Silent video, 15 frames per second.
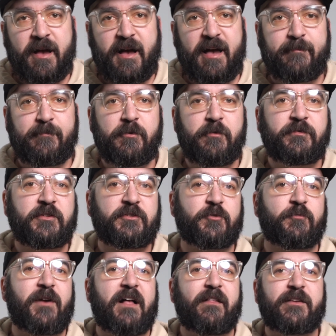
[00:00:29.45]
I moved
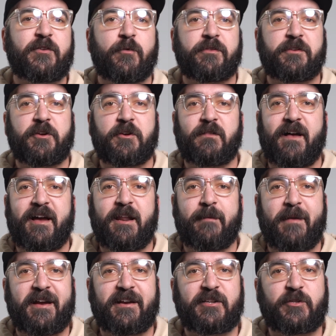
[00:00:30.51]
to Raleigh, North Carolina
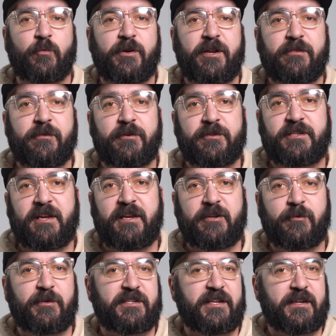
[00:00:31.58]
back in
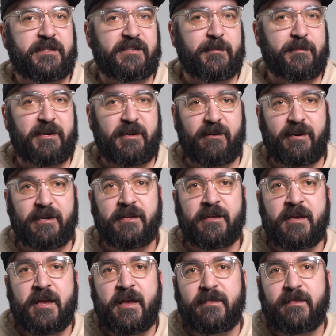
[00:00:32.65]
2013 to attend seminary.